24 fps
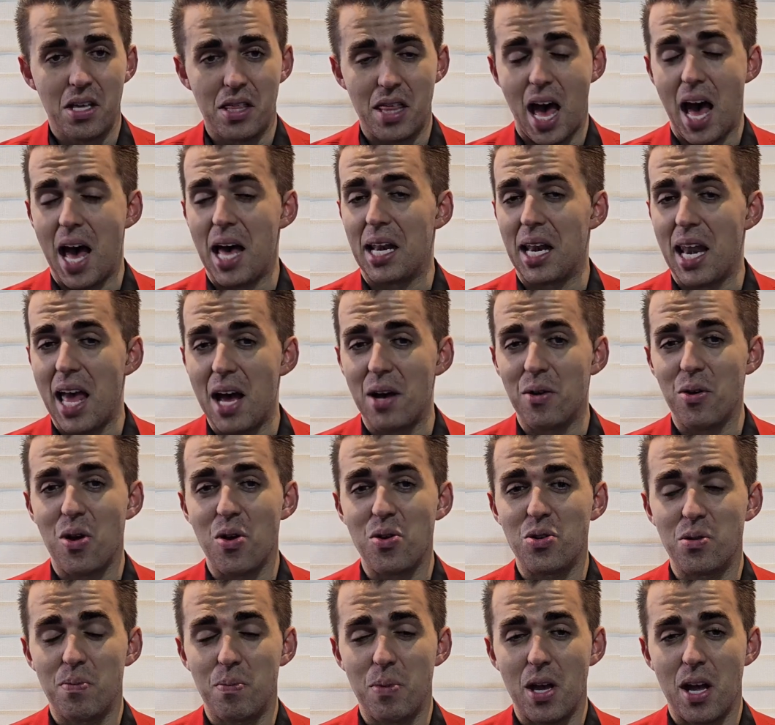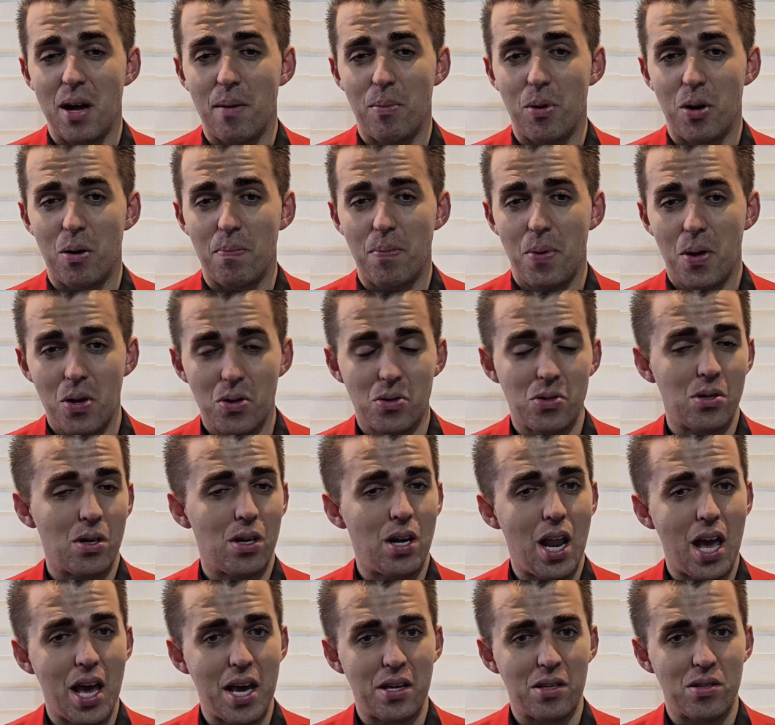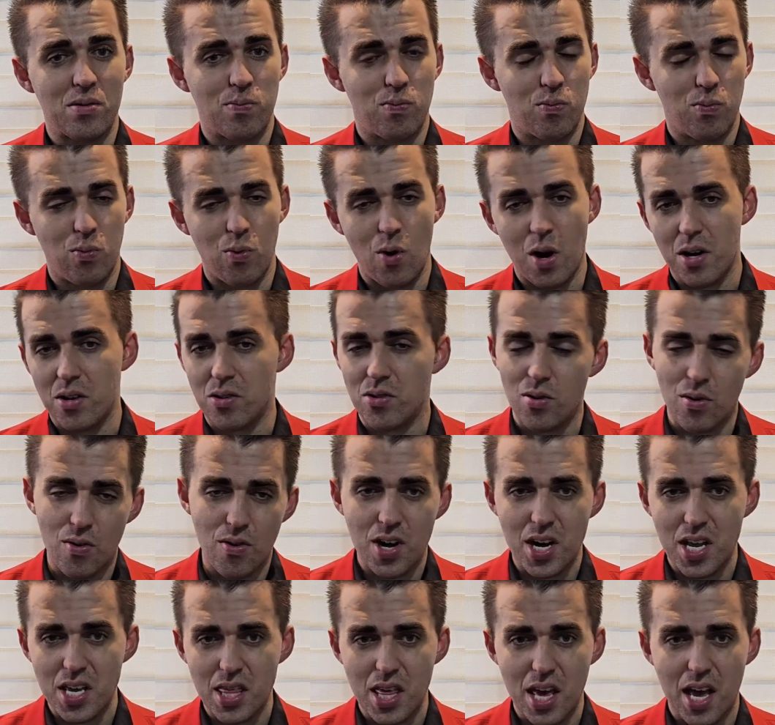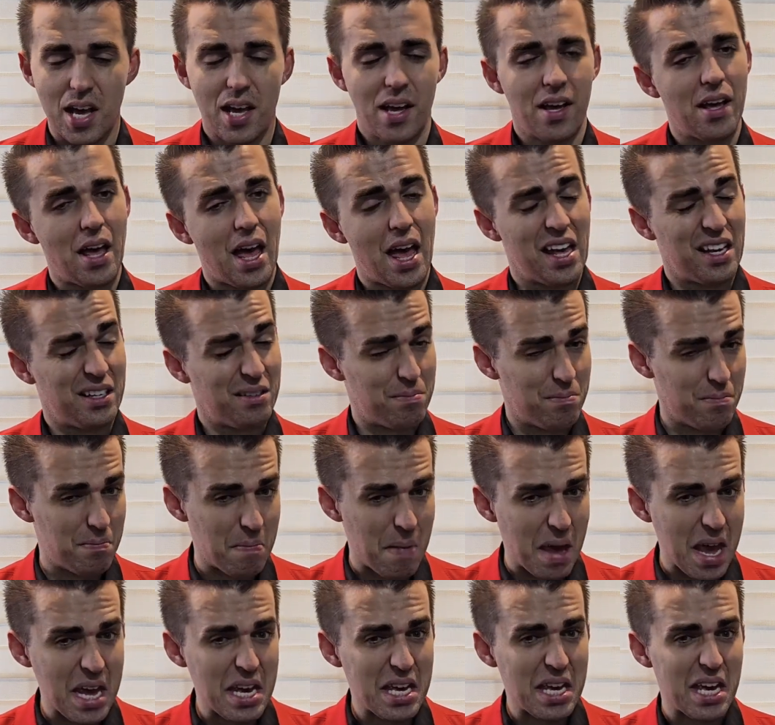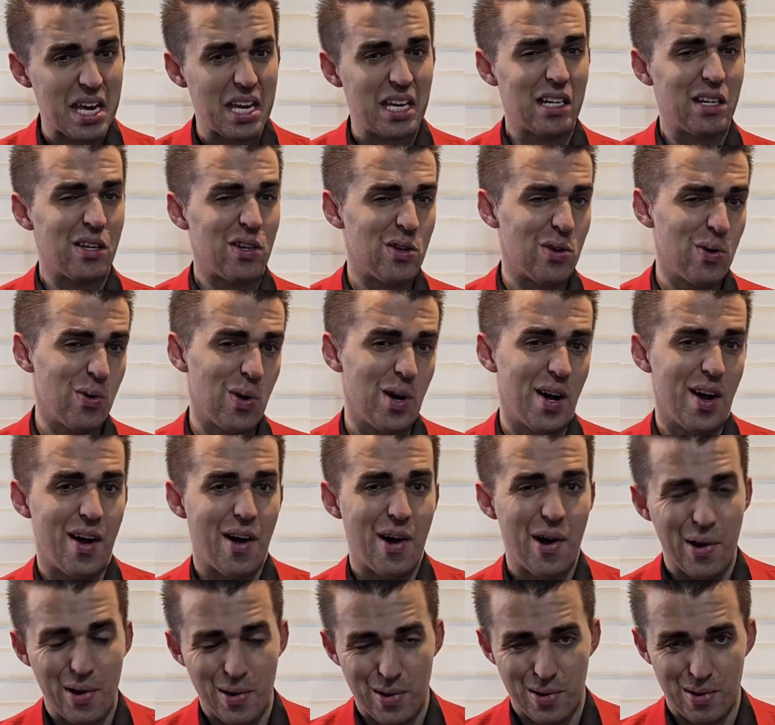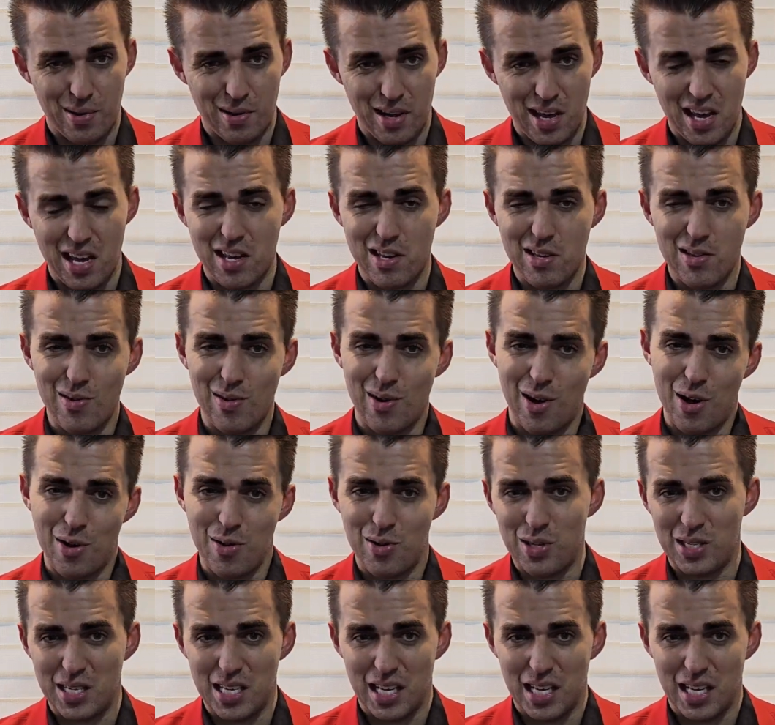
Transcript: that allow you to be able to personalize what is already there and make it your own, in your own